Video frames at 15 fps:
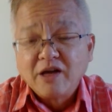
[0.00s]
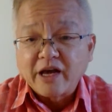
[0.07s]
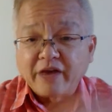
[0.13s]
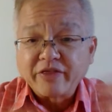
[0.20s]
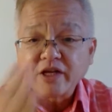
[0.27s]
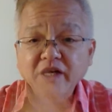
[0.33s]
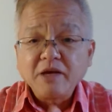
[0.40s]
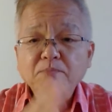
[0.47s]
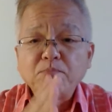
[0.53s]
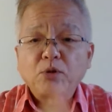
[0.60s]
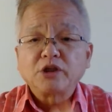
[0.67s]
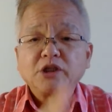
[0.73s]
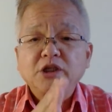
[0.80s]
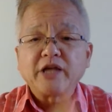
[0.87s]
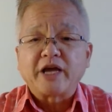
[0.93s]
Another
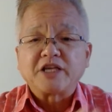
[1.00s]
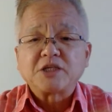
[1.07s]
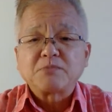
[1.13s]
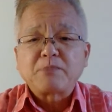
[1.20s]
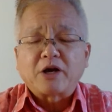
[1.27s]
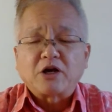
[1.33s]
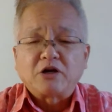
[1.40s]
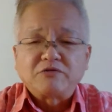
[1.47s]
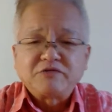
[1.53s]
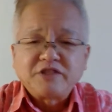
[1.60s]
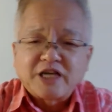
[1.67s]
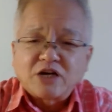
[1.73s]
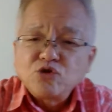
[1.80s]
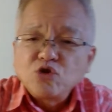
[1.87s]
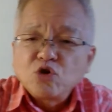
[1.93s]
important aspect of
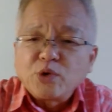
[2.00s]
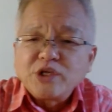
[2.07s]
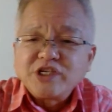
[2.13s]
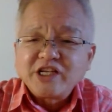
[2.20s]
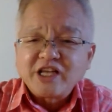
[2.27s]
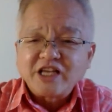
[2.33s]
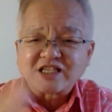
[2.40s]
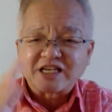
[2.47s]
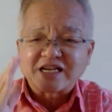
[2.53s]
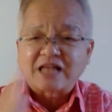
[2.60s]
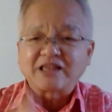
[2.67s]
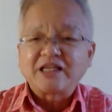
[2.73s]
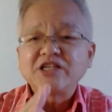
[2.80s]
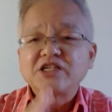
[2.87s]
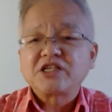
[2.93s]
Jiangsu cuisine is the
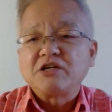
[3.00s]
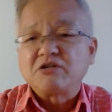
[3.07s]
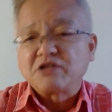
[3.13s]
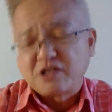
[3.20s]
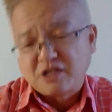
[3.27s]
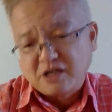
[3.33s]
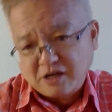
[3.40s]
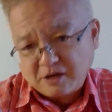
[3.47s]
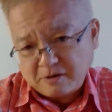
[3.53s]
cutting skills.